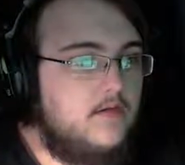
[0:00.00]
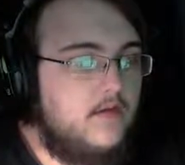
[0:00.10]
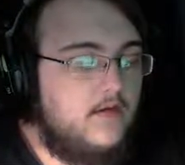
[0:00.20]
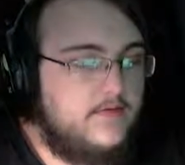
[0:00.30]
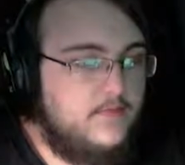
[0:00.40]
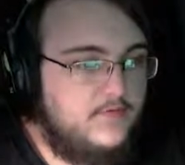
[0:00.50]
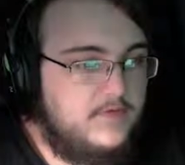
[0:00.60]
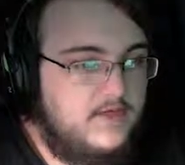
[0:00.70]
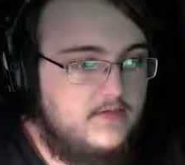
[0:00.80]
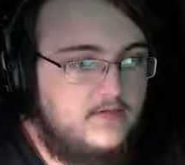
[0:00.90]
Okay, we
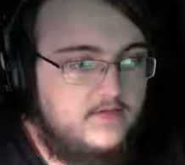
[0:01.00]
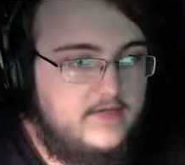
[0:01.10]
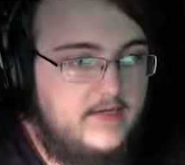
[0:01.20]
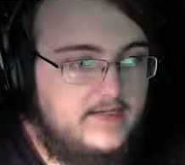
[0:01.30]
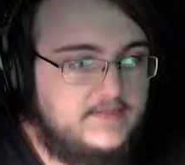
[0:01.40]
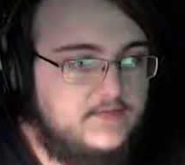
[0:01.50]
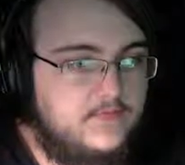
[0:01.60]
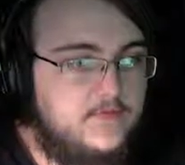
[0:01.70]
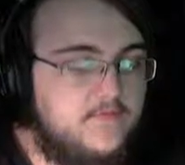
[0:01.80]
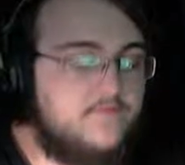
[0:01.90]
got another guy.
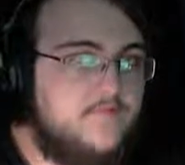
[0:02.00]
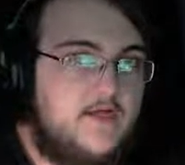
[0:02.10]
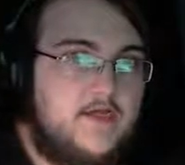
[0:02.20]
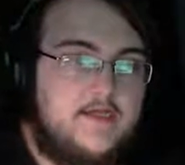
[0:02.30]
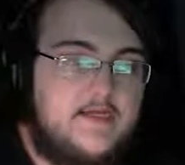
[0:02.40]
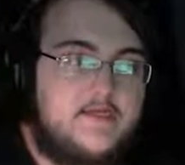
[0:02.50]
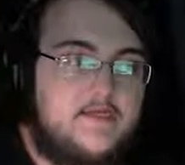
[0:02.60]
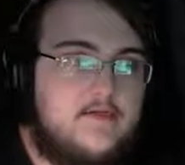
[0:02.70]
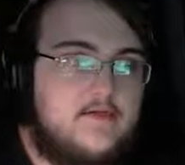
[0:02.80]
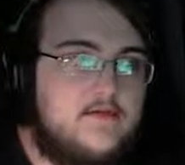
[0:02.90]
Sweet. Fuck.
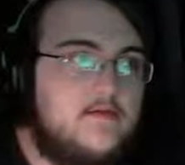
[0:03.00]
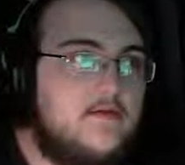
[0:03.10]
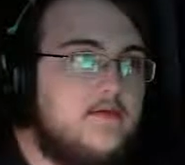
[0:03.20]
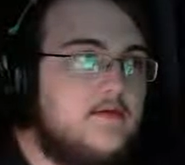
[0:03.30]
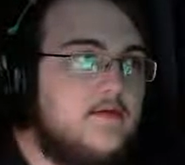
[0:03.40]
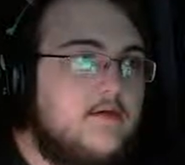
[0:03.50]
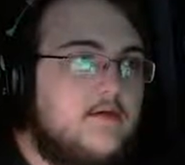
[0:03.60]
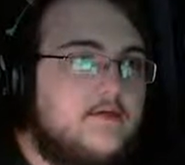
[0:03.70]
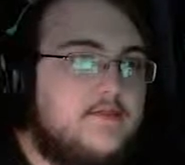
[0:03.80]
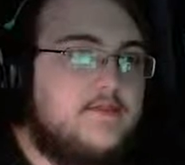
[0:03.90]

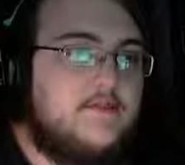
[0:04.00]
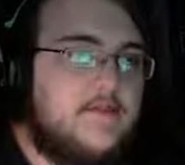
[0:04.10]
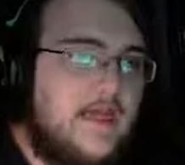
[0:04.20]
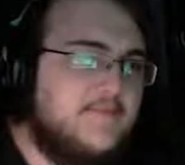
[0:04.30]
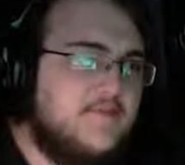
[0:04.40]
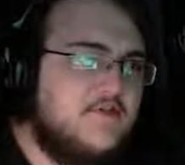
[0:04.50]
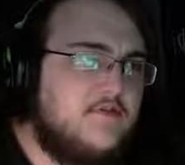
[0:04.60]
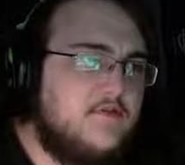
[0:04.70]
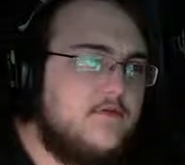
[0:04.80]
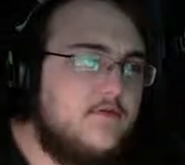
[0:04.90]
Let's see. Captain!
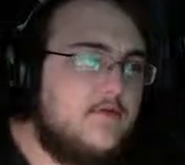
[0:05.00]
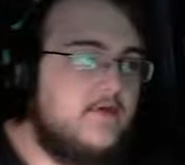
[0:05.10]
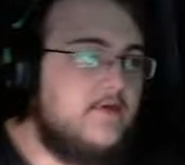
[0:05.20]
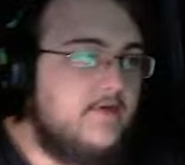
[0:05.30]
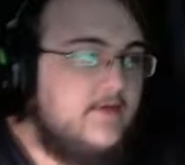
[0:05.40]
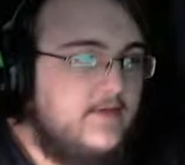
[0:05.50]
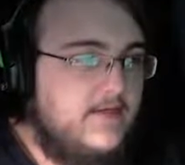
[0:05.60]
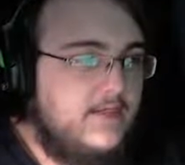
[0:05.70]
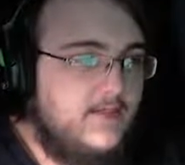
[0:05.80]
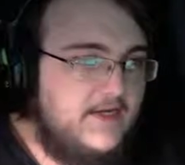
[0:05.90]

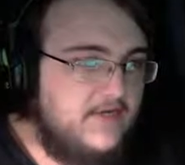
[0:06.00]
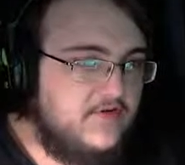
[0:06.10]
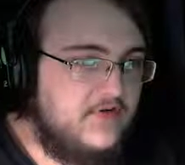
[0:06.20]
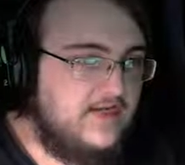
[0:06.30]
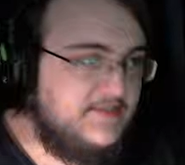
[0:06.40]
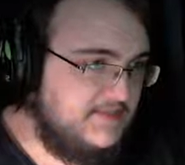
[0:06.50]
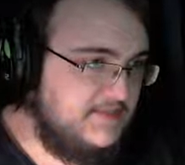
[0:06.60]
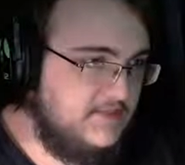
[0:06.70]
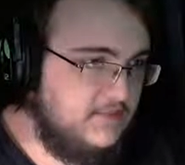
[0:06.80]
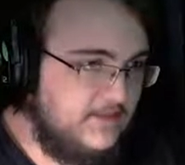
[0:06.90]
Am I ever glad to
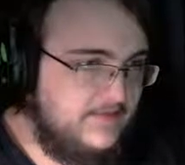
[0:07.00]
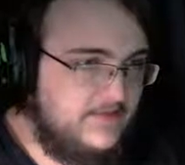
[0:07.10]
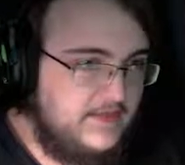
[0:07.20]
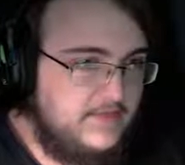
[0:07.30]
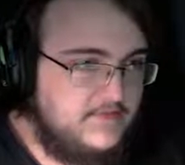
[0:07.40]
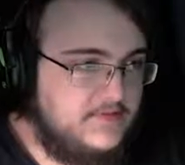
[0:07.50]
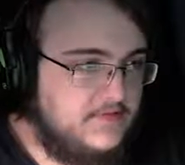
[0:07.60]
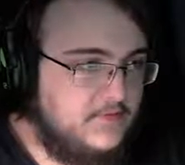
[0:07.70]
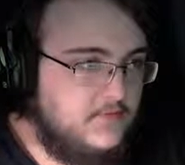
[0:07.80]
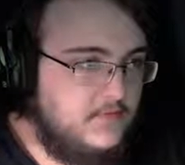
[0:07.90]
see you? I thought I was the
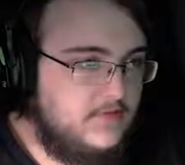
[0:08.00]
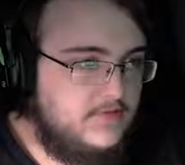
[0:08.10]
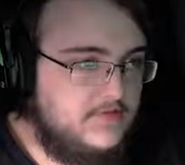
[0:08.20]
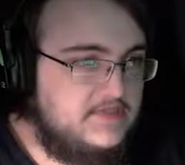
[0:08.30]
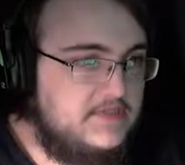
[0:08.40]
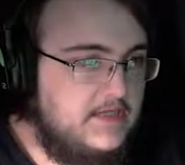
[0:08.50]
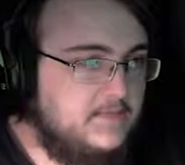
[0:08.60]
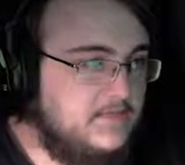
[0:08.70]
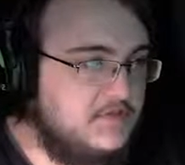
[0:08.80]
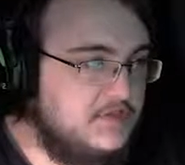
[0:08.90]
only one to escape
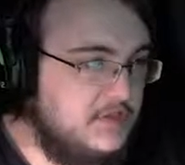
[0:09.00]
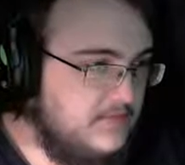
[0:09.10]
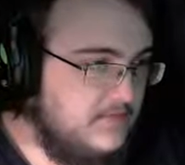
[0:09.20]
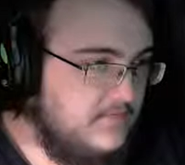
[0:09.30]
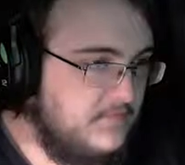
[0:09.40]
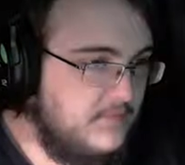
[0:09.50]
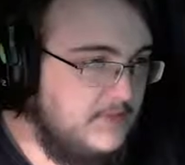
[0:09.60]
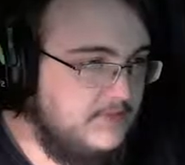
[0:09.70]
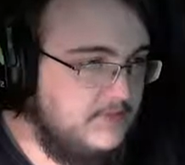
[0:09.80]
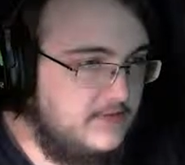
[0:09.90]
the ship.
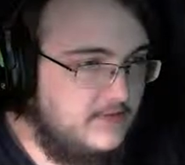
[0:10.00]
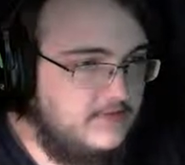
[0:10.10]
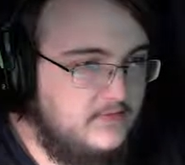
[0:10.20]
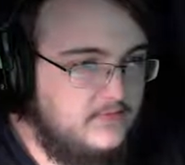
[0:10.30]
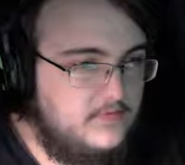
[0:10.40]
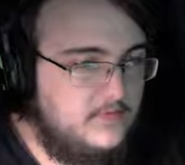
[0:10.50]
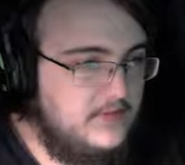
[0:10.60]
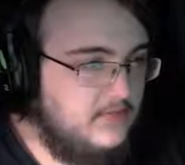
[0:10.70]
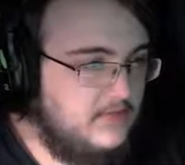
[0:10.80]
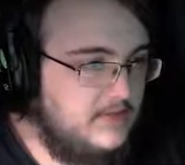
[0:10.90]
Vermilion, I knew you'd
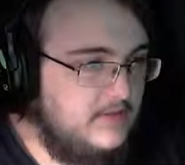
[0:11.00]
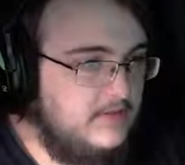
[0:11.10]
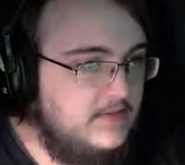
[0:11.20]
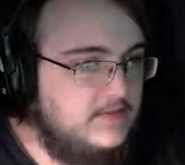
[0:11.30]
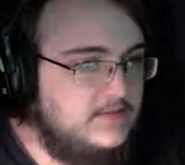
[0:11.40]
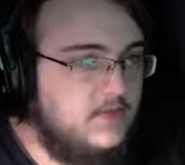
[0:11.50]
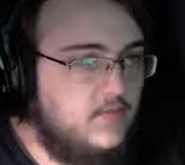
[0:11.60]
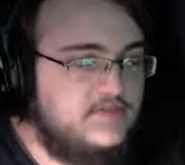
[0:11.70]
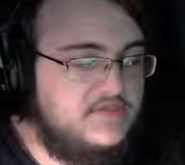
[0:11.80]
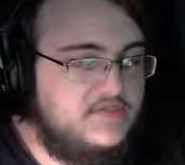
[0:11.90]
be okay. So,
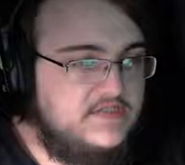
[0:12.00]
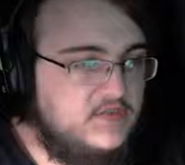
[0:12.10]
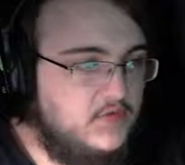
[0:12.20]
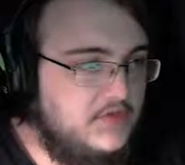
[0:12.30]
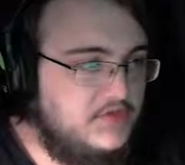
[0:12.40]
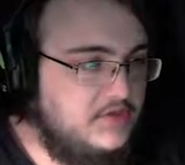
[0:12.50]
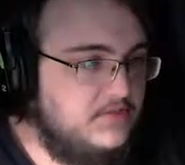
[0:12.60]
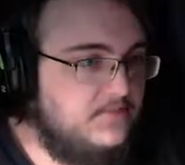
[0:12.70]
what's the situation?